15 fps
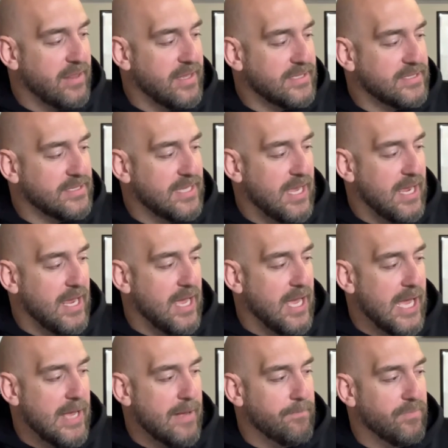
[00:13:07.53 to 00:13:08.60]
This is
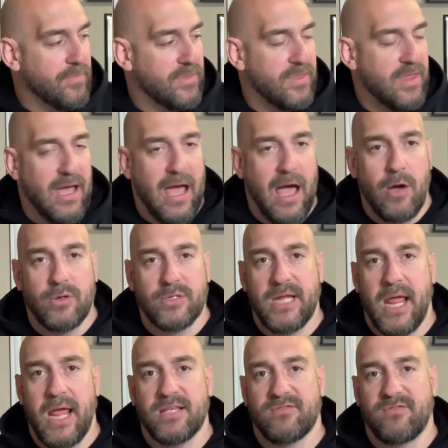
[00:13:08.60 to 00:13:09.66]
the
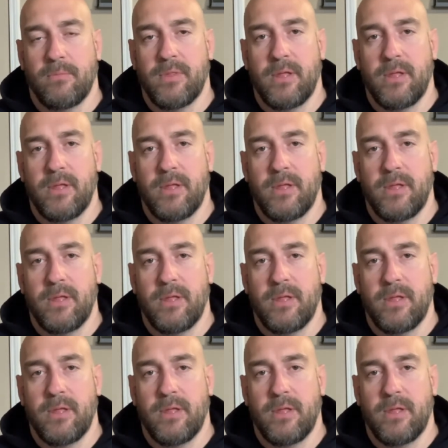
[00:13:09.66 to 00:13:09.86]
outtakes from